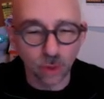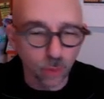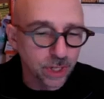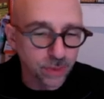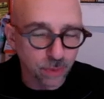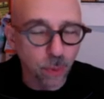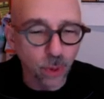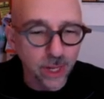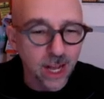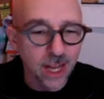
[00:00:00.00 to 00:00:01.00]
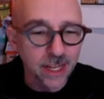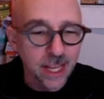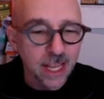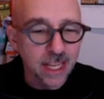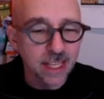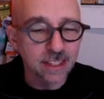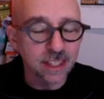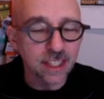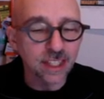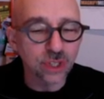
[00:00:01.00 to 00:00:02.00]
or what he's reporting on, is
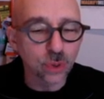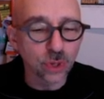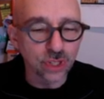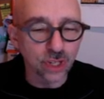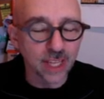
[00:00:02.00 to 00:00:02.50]
that these scooters are